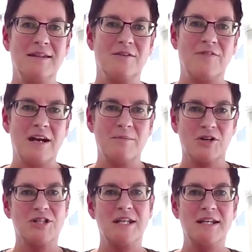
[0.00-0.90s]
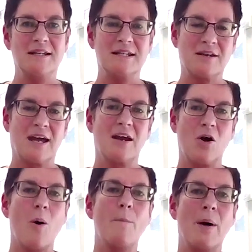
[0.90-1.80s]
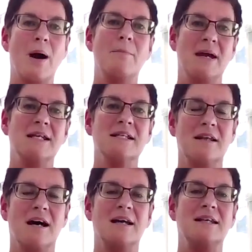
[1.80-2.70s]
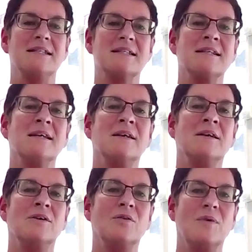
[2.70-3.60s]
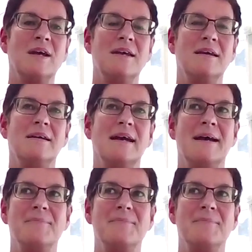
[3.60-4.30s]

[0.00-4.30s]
They're very much seen in this kind of compartmentalized way.